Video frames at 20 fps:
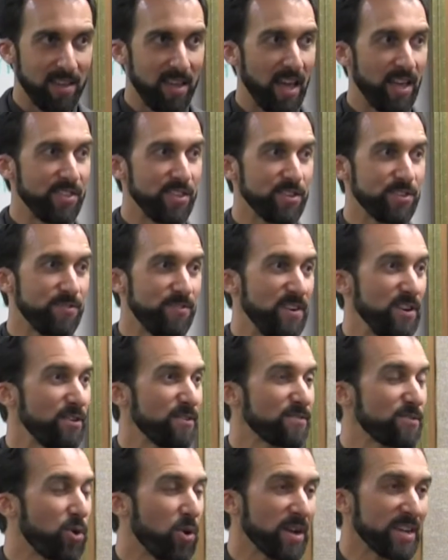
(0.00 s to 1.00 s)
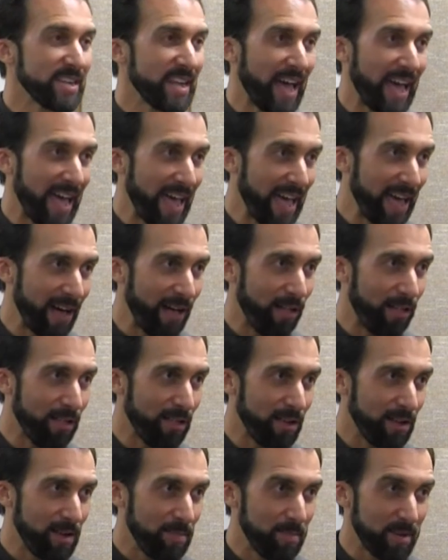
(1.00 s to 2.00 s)
and this fear of going to
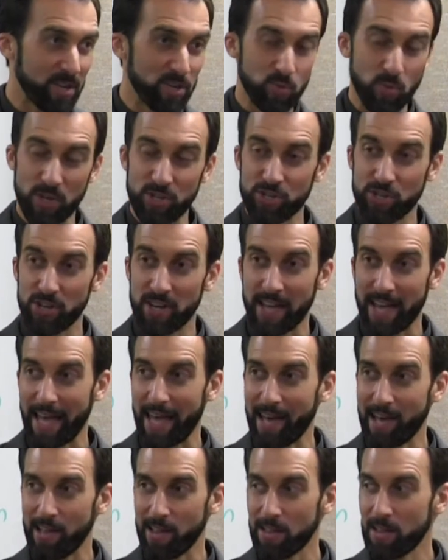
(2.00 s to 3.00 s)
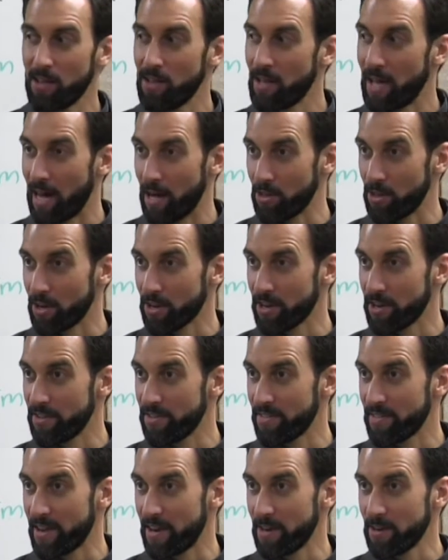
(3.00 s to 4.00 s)
hell, because once you go to hell, how long are
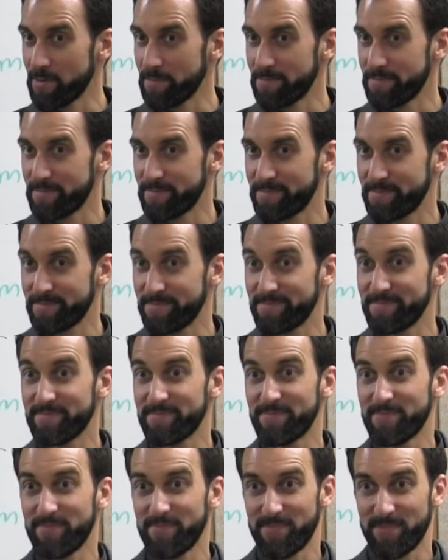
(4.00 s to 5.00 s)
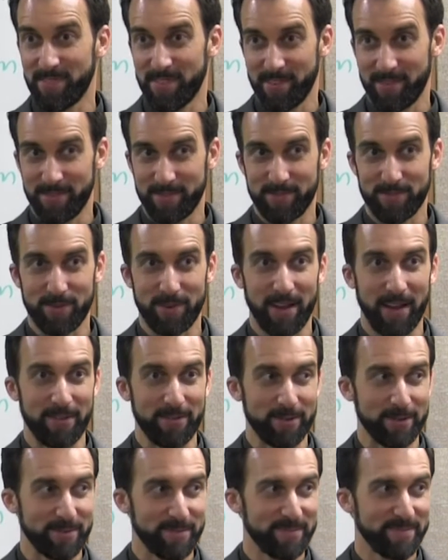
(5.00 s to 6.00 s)
you there? Forever.
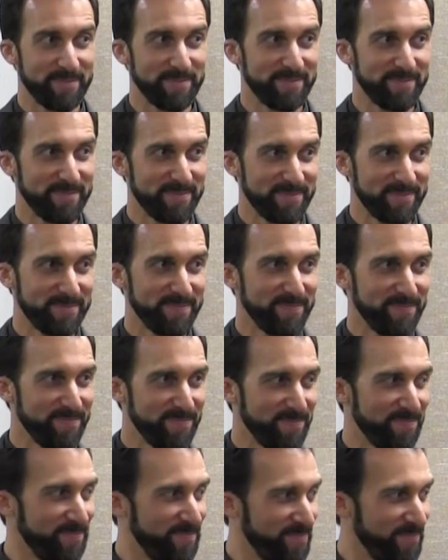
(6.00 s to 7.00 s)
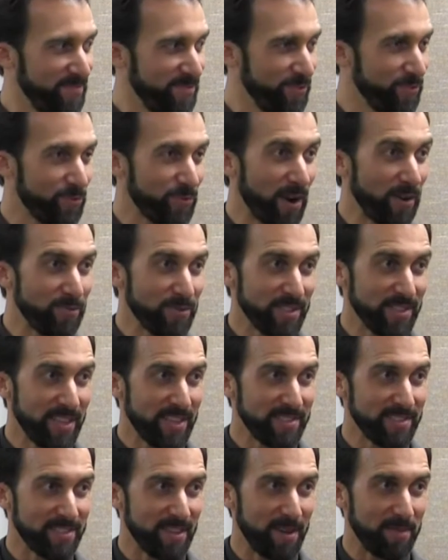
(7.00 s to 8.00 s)
Forever. Forever and
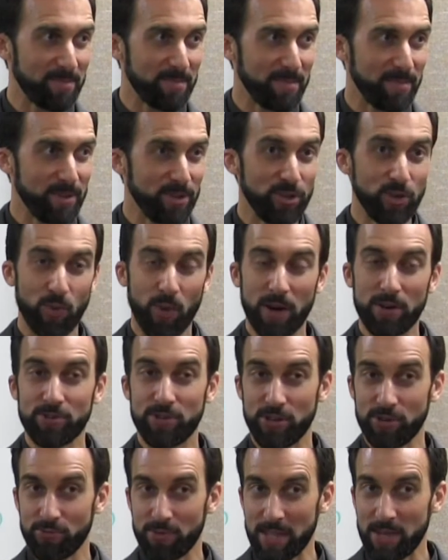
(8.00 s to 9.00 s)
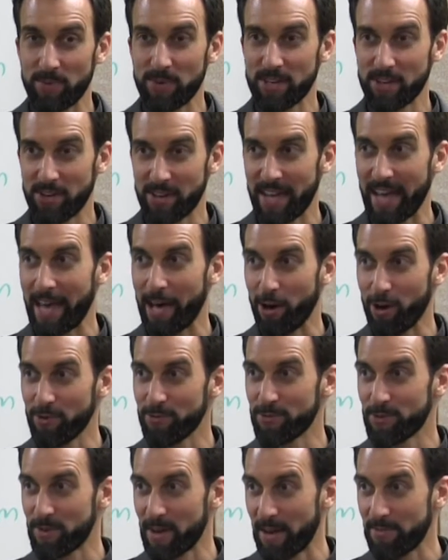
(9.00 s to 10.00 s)
then some. You do you really want to go to hell
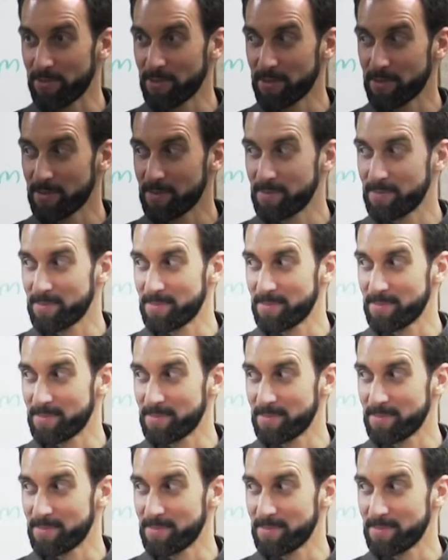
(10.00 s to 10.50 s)
forever?